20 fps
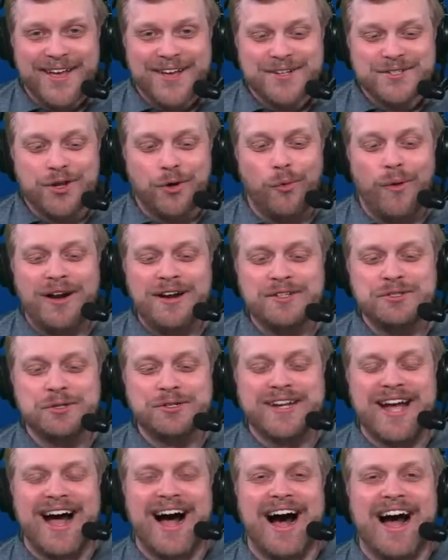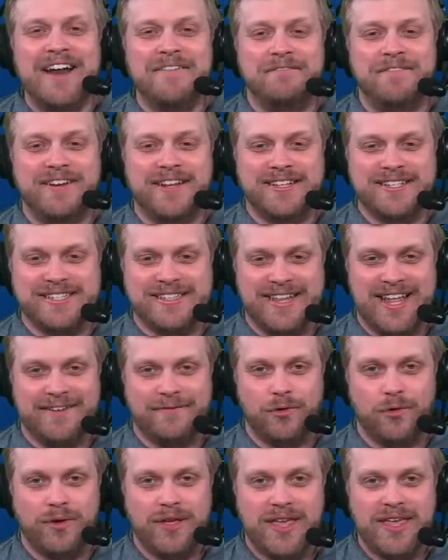So what is your confidence
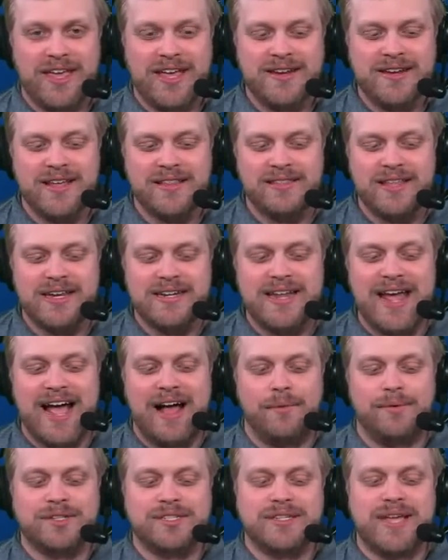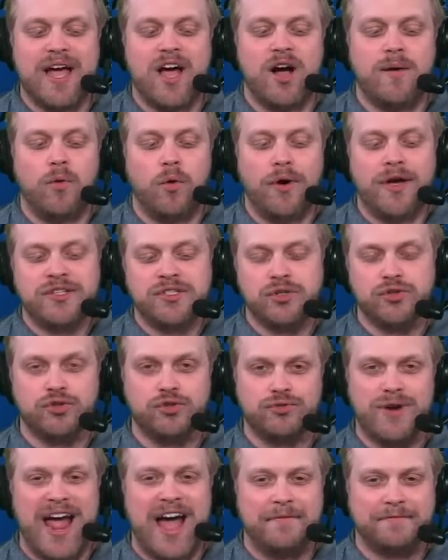level in the Dallas Cowboys
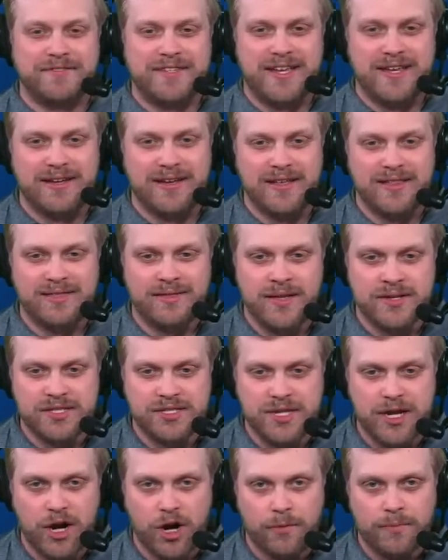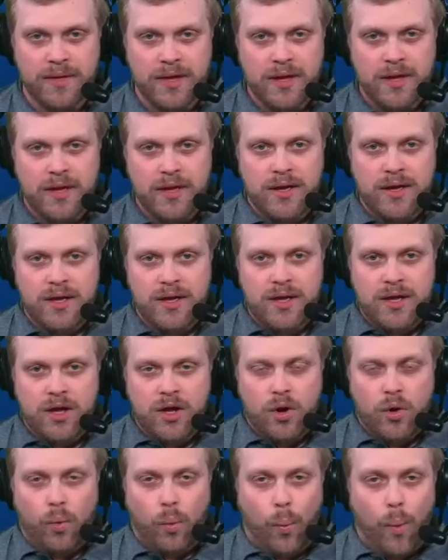drafting this year?
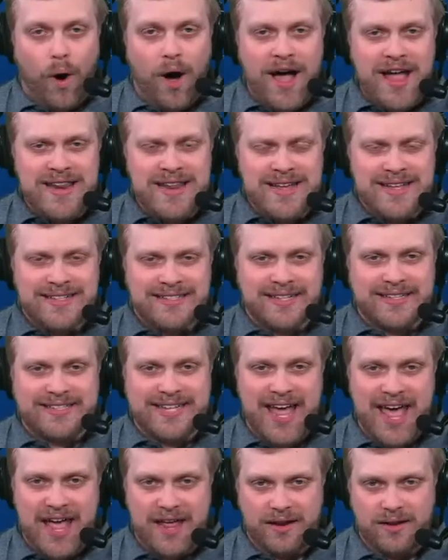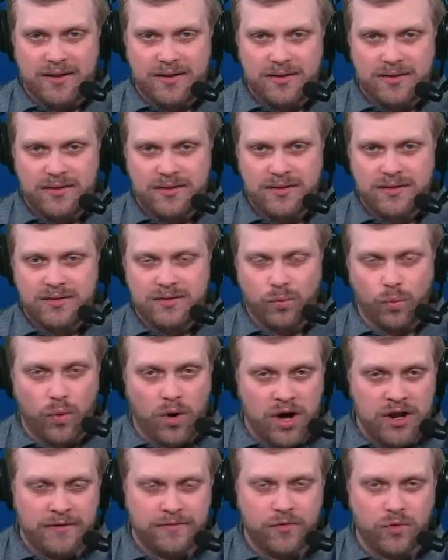one to ten.
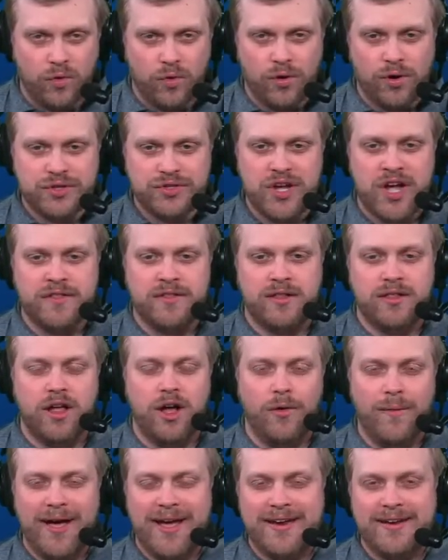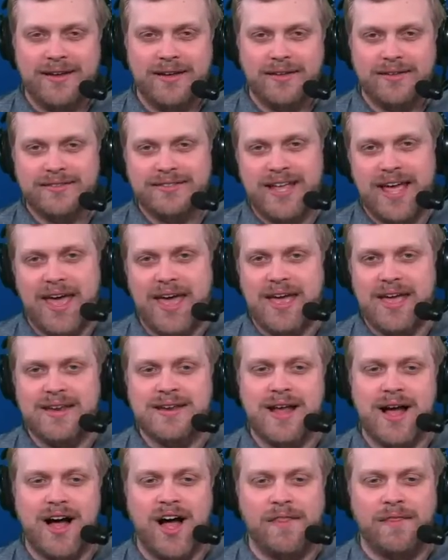one, of course, on the low end,
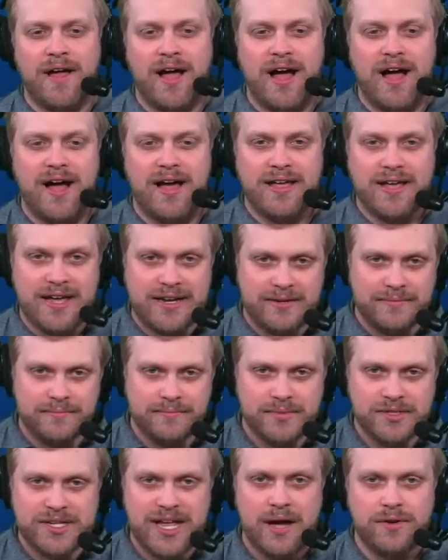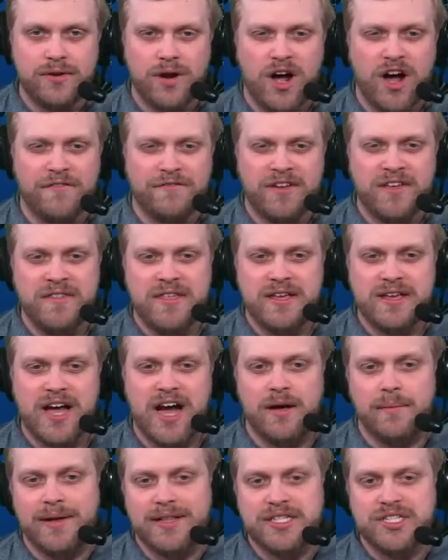ten on the high end. Sound off in the
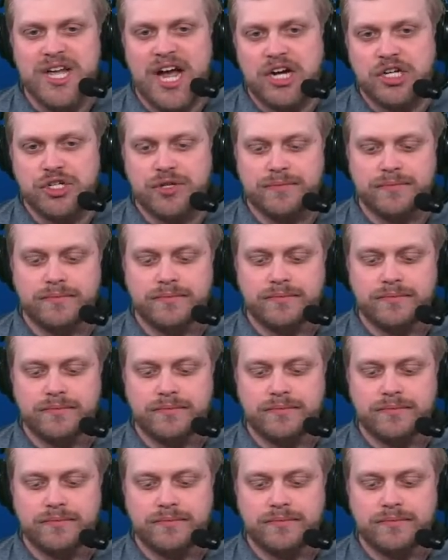comment section.